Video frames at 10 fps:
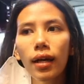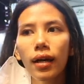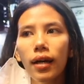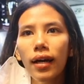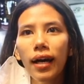
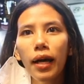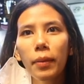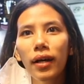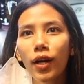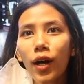
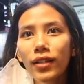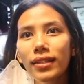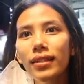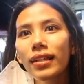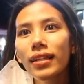I'm a call
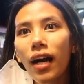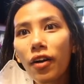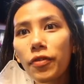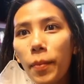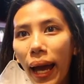center
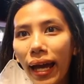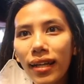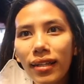of bank.